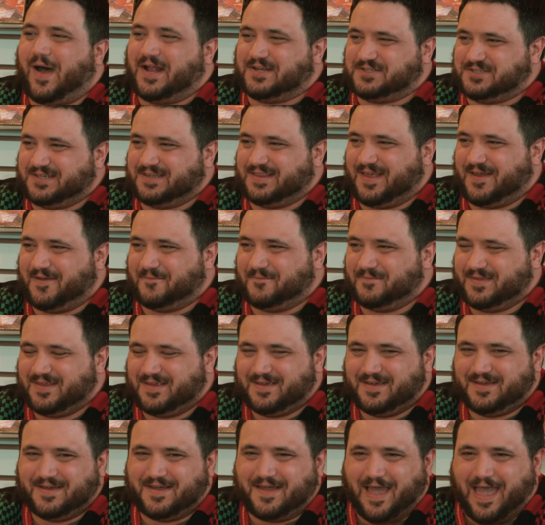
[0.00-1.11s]
watching them. Yep.
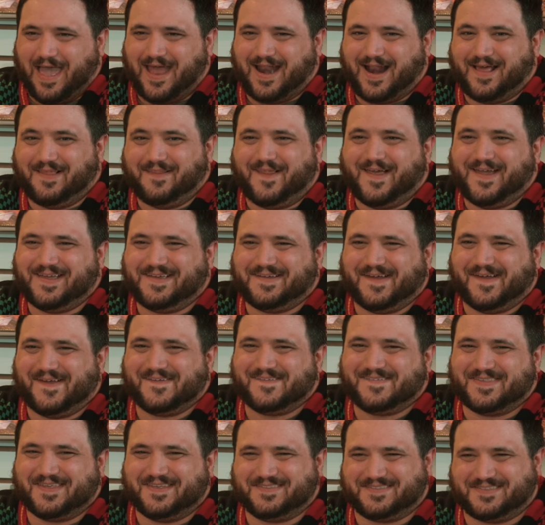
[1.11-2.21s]
And I like
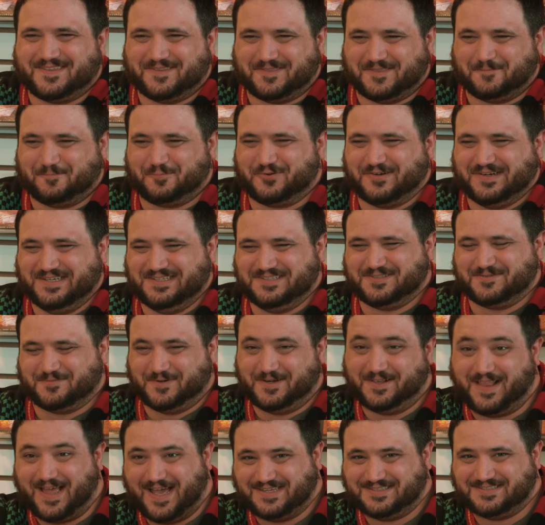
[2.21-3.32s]
uh, the, the the priest
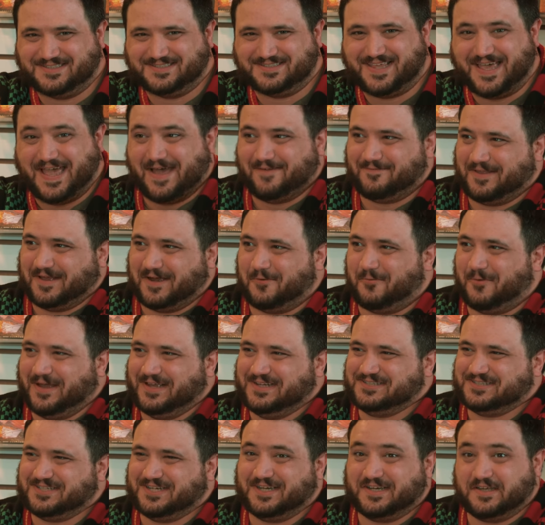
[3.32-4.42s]
realizes they have like a
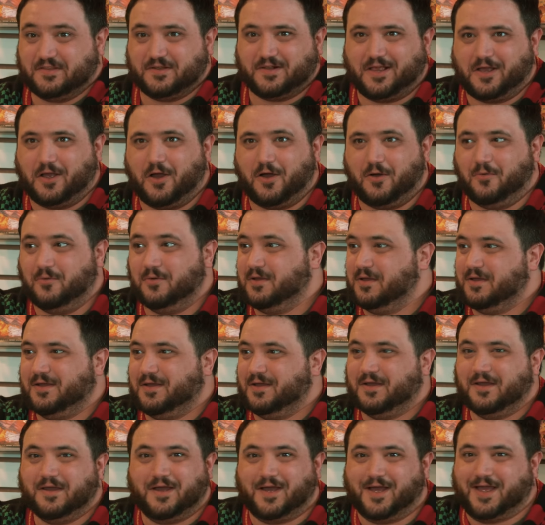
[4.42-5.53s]
white chick, and they're like, oh,
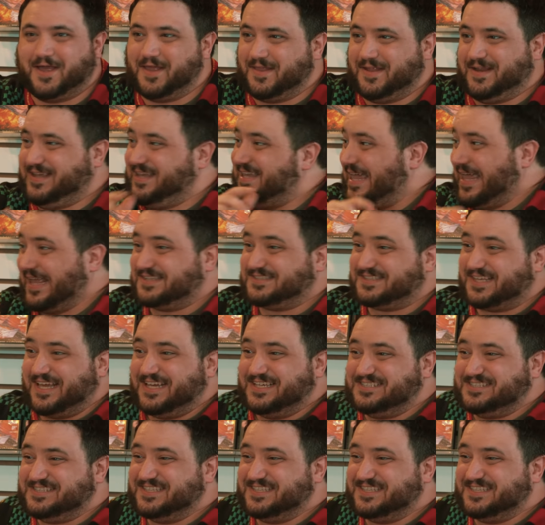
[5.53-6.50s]
and he gets like